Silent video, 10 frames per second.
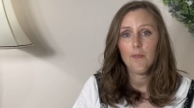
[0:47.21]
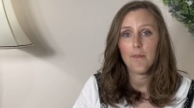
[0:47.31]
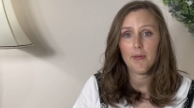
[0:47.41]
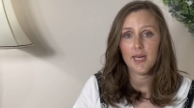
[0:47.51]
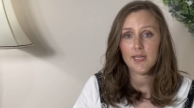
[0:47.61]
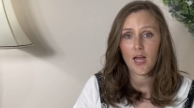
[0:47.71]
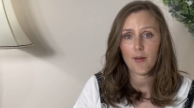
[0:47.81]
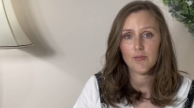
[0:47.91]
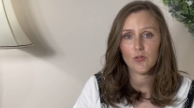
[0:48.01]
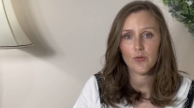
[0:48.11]
Many
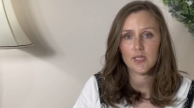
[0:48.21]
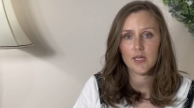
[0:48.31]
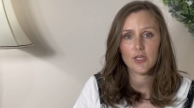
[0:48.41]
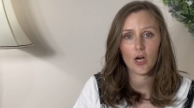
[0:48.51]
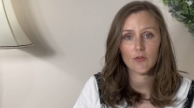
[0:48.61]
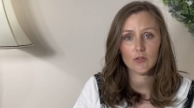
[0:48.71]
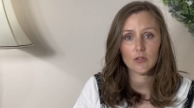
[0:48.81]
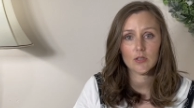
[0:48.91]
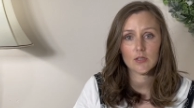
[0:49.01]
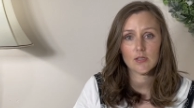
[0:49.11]
times we tend to
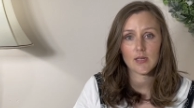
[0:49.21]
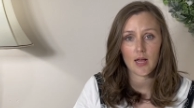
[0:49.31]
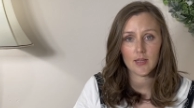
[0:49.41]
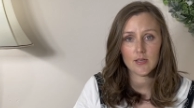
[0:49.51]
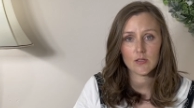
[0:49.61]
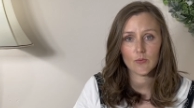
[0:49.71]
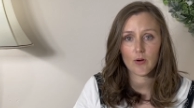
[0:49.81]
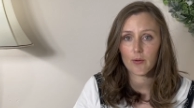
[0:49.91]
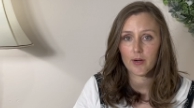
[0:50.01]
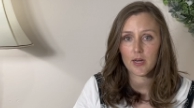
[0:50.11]
overlook silence
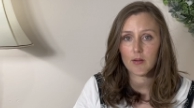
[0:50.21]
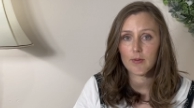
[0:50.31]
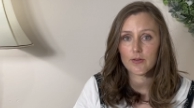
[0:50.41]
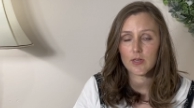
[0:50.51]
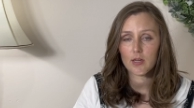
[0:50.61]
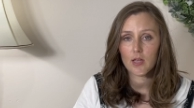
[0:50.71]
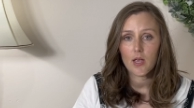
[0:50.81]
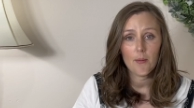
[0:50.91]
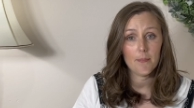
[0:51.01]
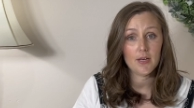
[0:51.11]
while reading music,
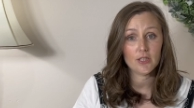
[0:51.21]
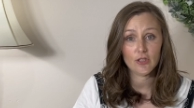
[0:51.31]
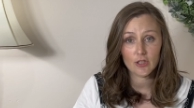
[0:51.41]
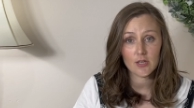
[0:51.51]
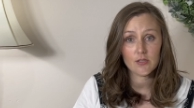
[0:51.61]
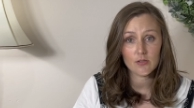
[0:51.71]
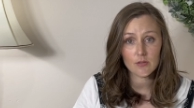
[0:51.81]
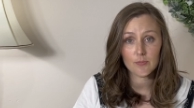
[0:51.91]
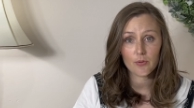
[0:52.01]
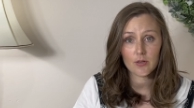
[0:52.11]
but it's just as
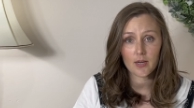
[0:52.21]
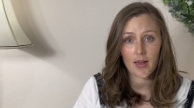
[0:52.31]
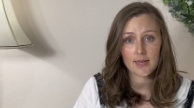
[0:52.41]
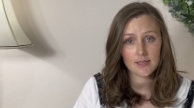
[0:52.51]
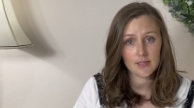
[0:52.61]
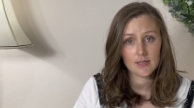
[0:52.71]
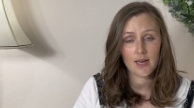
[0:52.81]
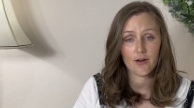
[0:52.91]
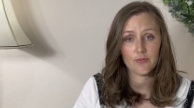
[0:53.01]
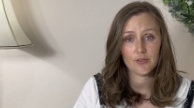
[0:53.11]
important as the
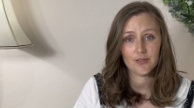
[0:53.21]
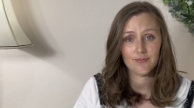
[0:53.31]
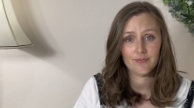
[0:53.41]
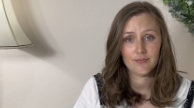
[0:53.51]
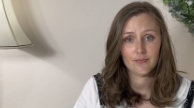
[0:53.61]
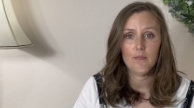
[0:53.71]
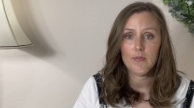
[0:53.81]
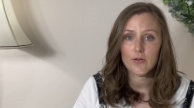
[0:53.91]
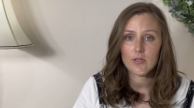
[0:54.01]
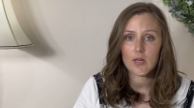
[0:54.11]
sound.
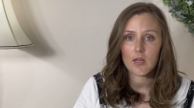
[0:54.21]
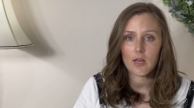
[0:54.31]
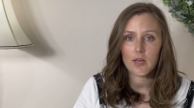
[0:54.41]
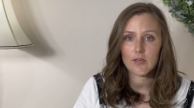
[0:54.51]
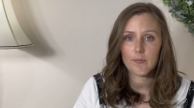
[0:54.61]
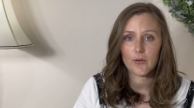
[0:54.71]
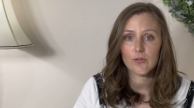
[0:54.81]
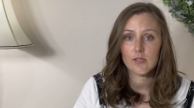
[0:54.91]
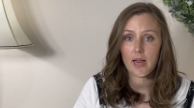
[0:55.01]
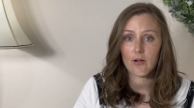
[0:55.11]
Music is both
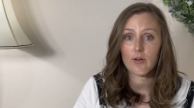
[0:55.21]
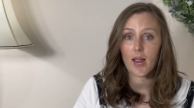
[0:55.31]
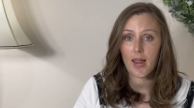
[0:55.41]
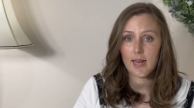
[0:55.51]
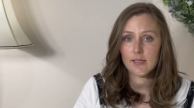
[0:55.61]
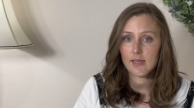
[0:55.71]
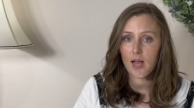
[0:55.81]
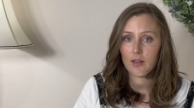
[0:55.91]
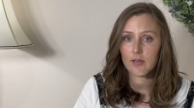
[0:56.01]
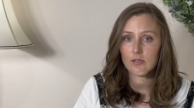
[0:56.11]
sound and
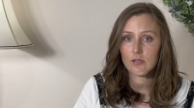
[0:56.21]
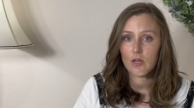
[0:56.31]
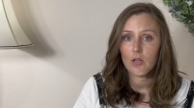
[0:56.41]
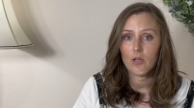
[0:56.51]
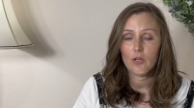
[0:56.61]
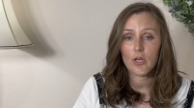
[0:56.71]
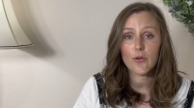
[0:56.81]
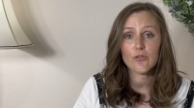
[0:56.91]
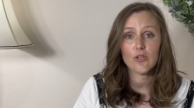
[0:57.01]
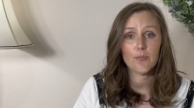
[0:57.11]
silence
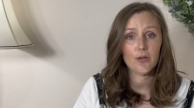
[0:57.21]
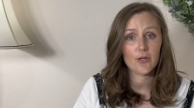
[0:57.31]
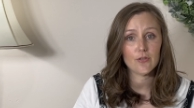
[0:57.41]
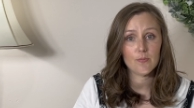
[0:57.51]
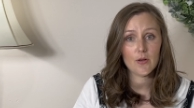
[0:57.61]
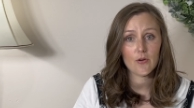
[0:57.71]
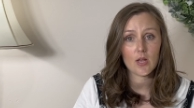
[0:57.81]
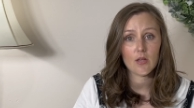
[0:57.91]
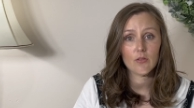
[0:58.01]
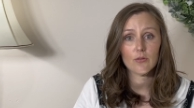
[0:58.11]
used to produce
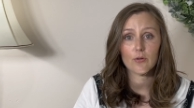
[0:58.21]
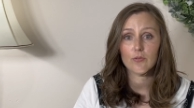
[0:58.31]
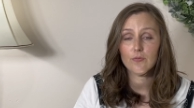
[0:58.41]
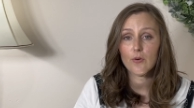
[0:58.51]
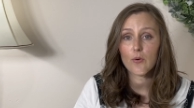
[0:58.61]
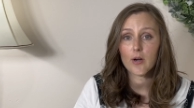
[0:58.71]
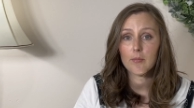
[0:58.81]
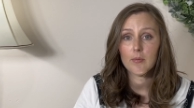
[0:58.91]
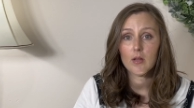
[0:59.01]
beauty through form,